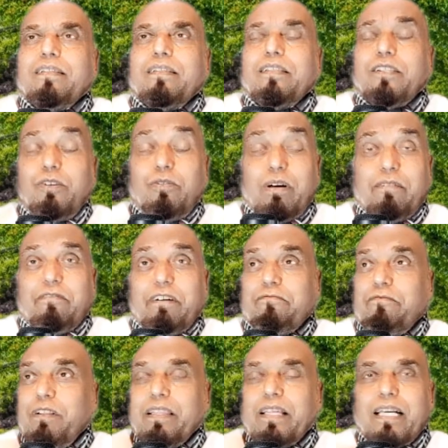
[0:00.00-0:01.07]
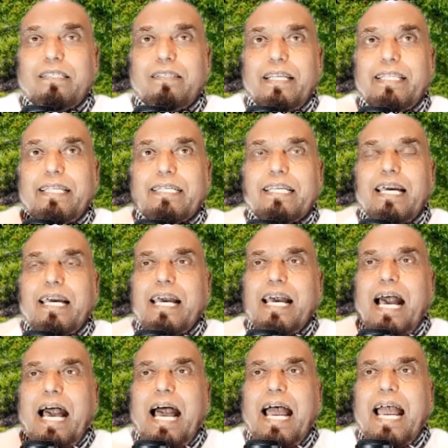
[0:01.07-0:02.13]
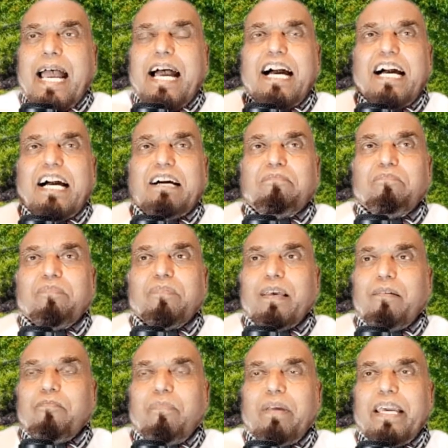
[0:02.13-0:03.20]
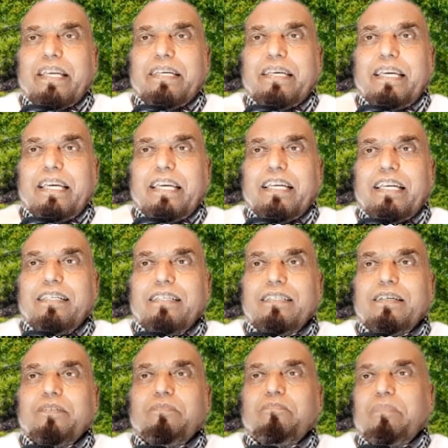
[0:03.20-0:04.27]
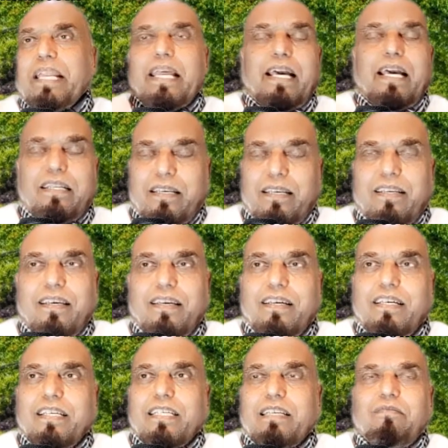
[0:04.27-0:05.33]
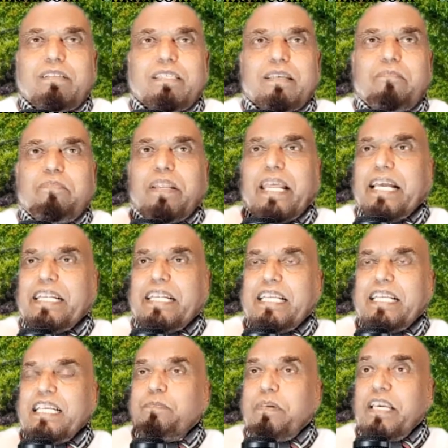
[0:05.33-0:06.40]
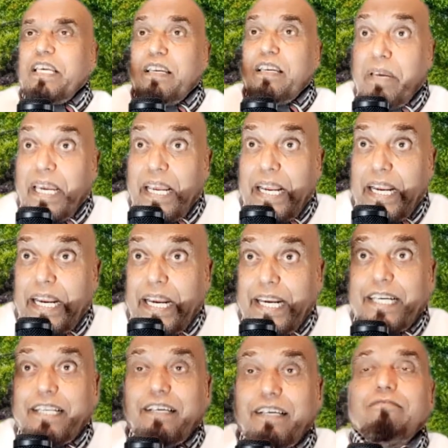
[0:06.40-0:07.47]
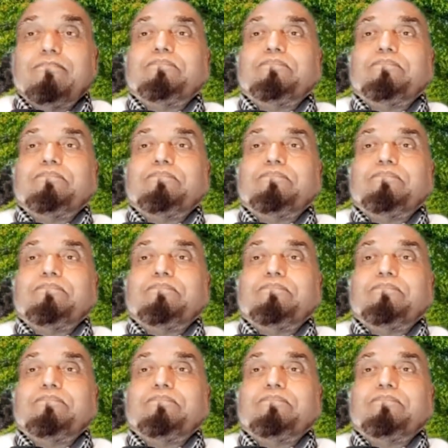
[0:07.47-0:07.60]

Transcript: Your wife will not say that I am making biryani. She will say biryani is being made.